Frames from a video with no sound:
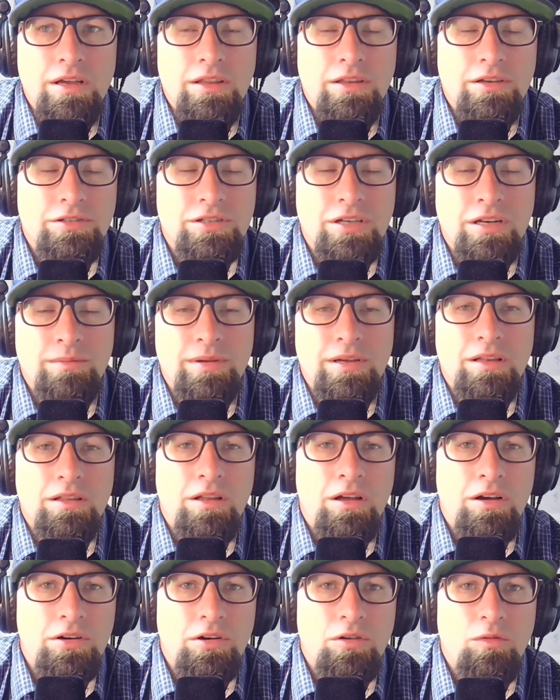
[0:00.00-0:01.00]
There's going to be a
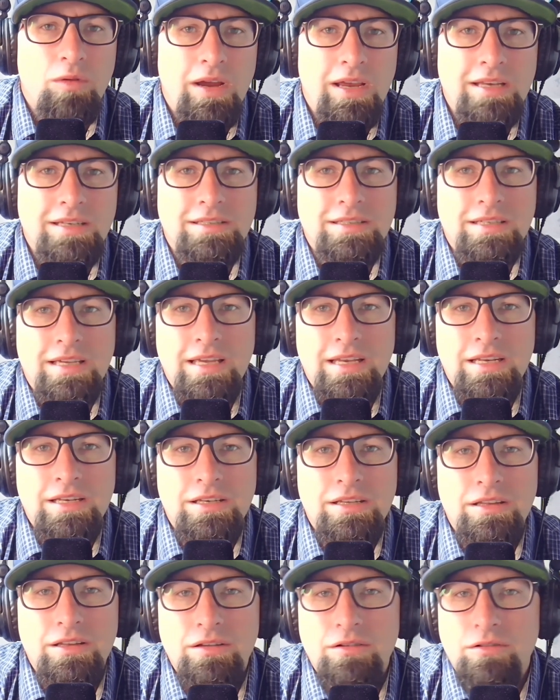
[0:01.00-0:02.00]
longer wait to get
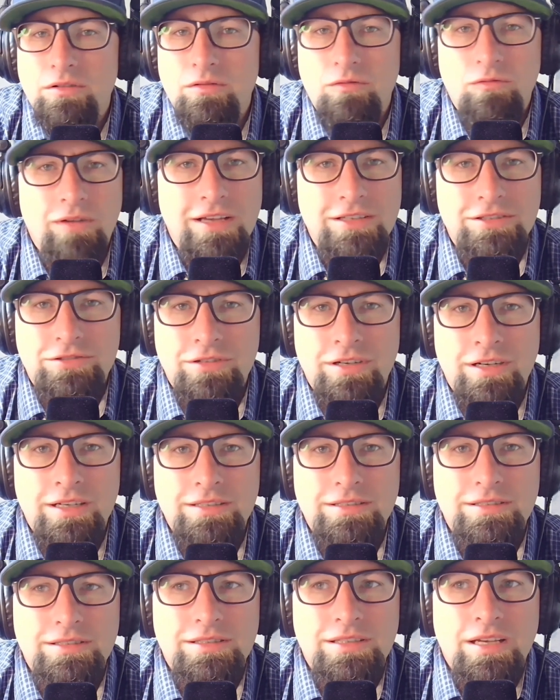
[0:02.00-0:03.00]
into the
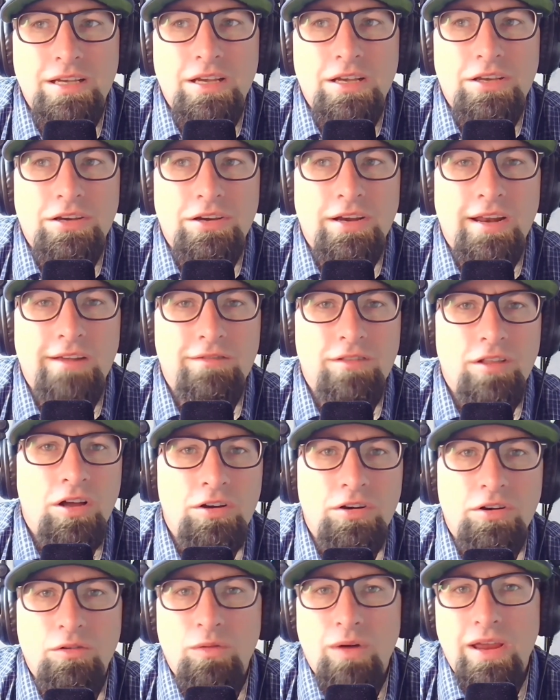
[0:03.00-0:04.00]
restaurants. You're going to have a
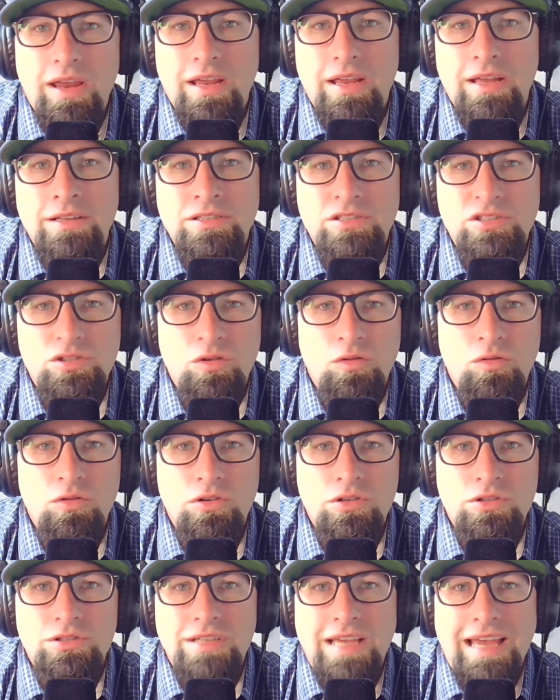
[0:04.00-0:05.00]
longer wait in
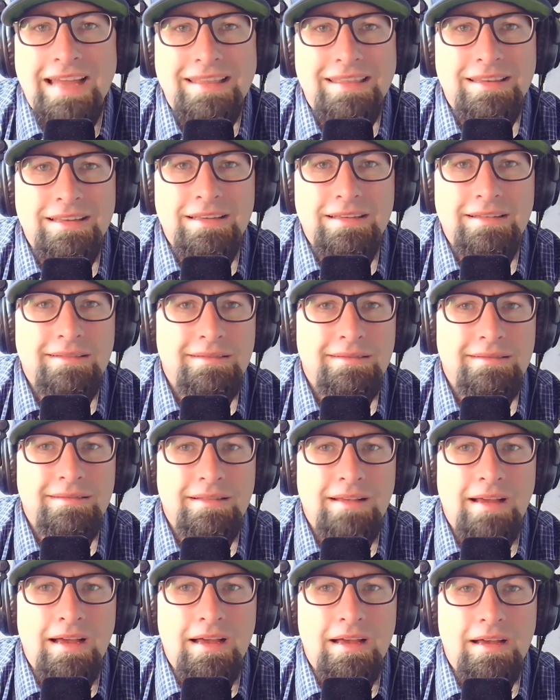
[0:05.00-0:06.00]
stores, at the
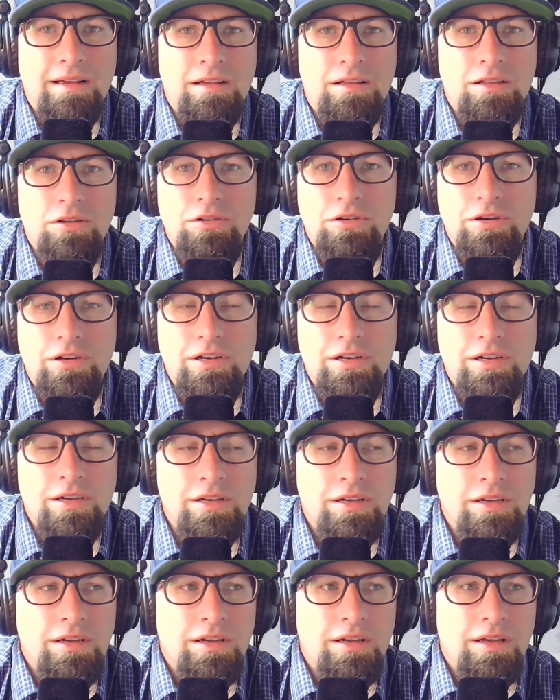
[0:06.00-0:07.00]
clerk,
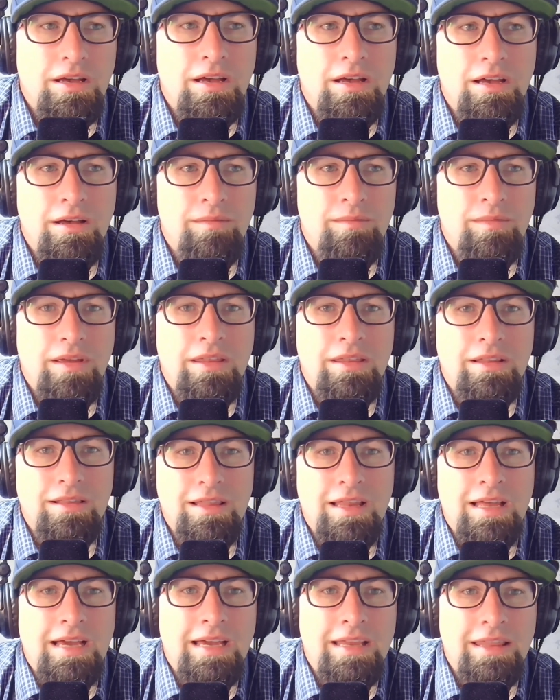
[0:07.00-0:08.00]
in the
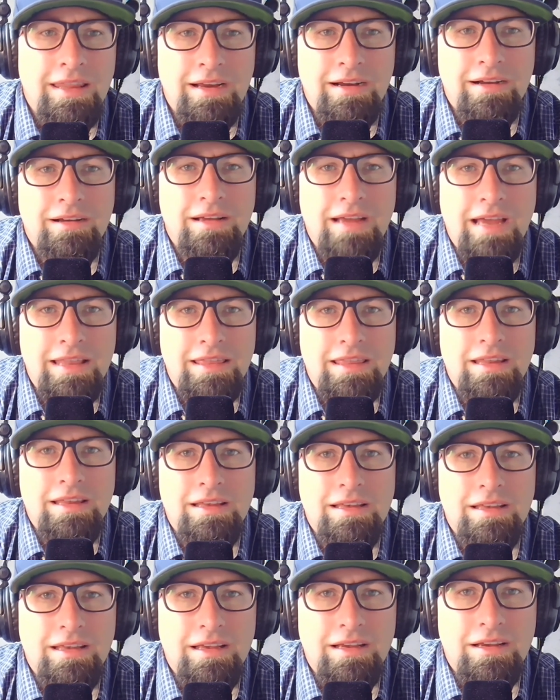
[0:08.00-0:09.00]
line there at
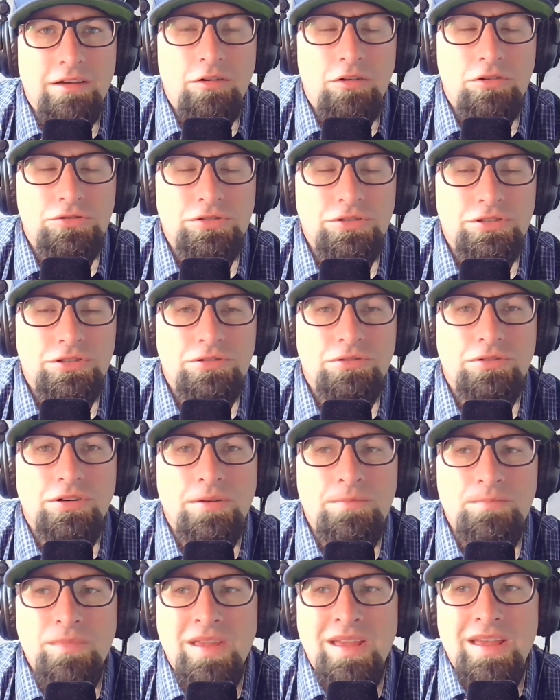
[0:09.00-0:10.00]
the grocery
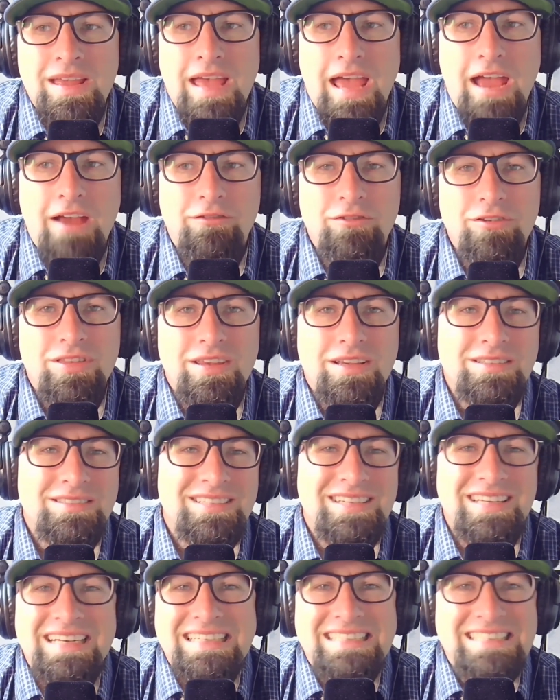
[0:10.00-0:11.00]
store. Everything's
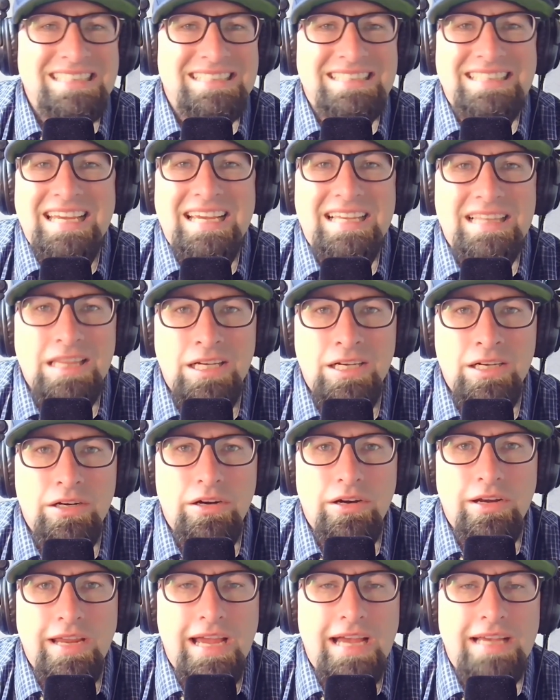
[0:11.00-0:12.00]
going to just take
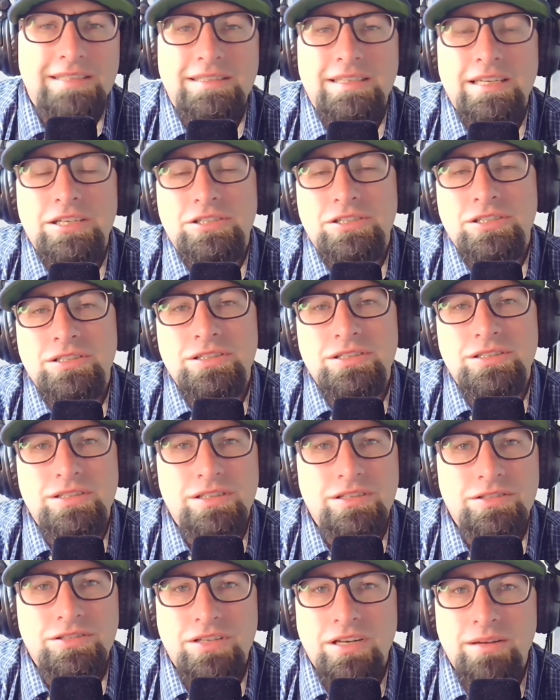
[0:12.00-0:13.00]
longer. Gas stations,
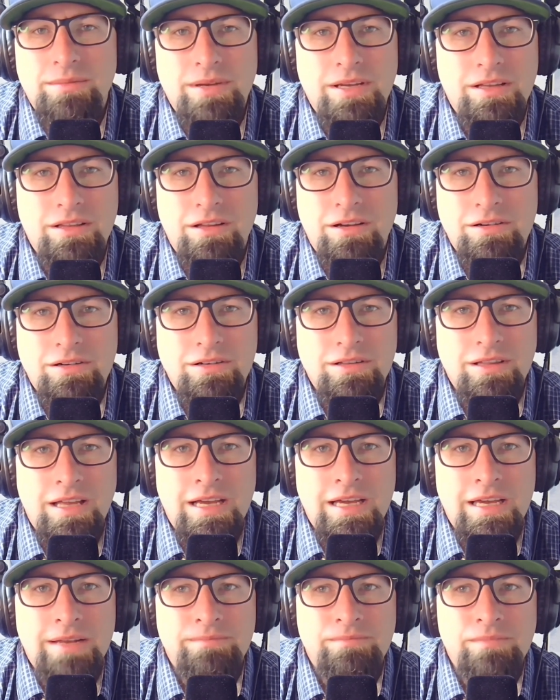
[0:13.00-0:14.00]
there's going to be a longer
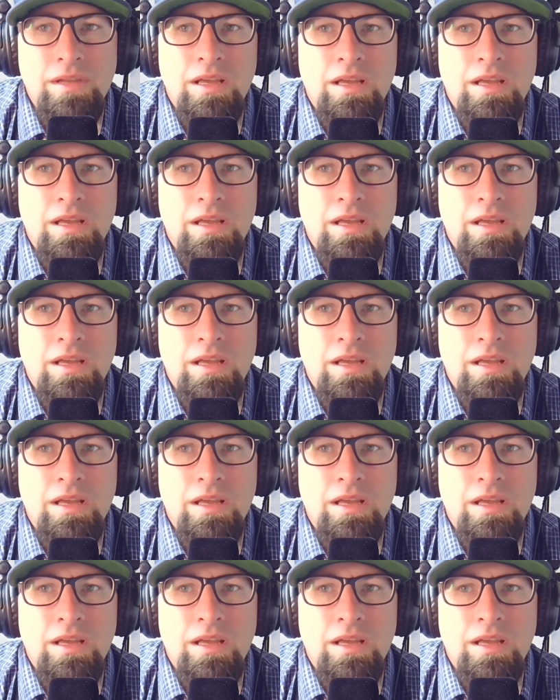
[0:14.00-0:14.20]
line.